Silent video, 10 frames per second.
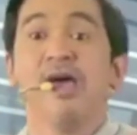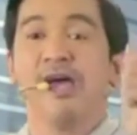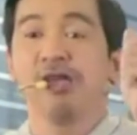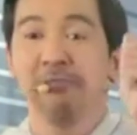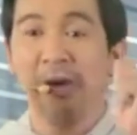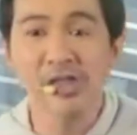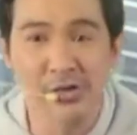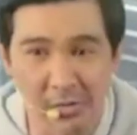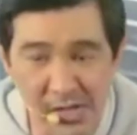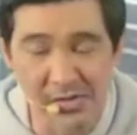And
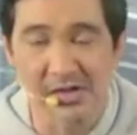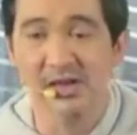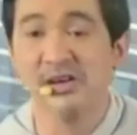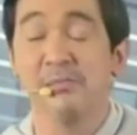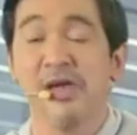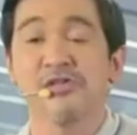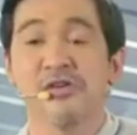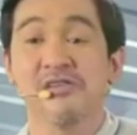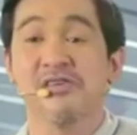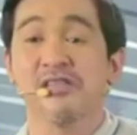Mr. Yeager made
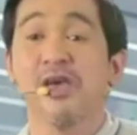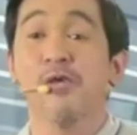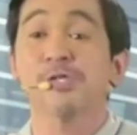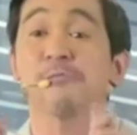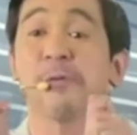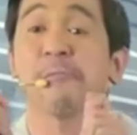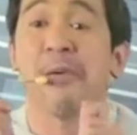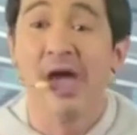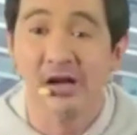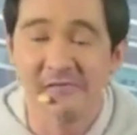sure that he was
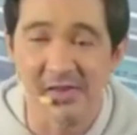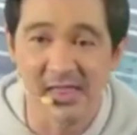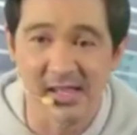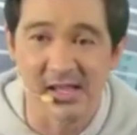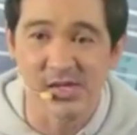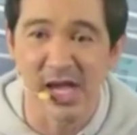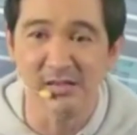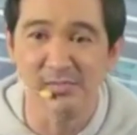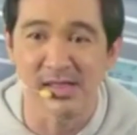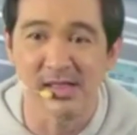prepared for that
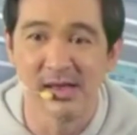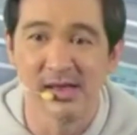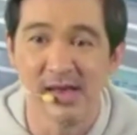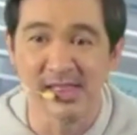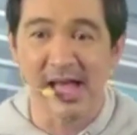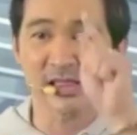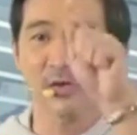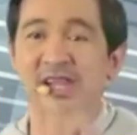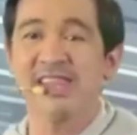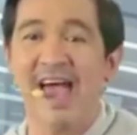assignment. And not
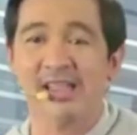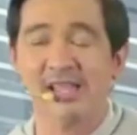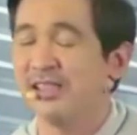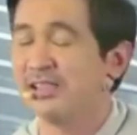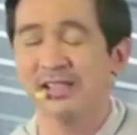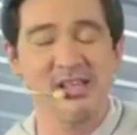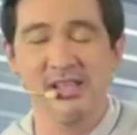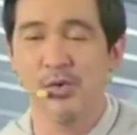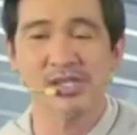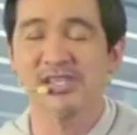only that,
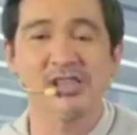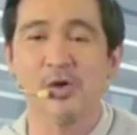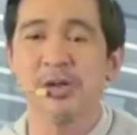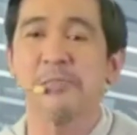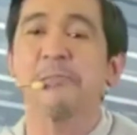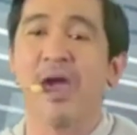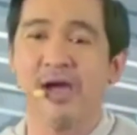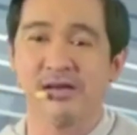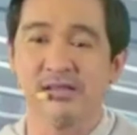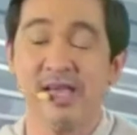he was not only
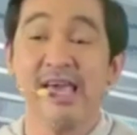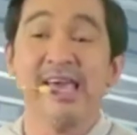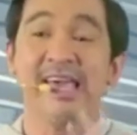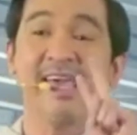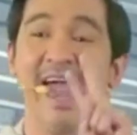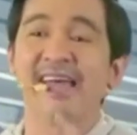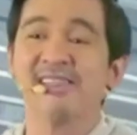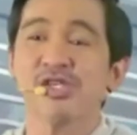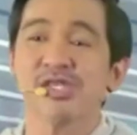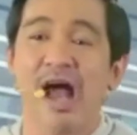prepared, he
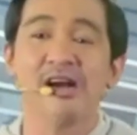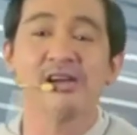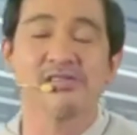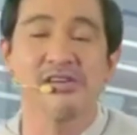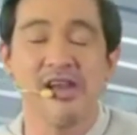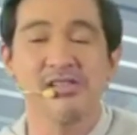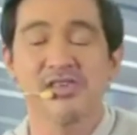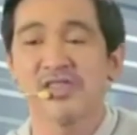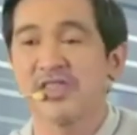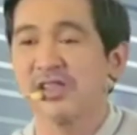had this character,
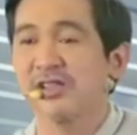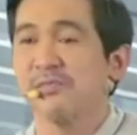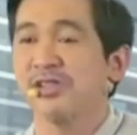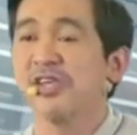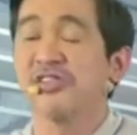ladies and gentlemen.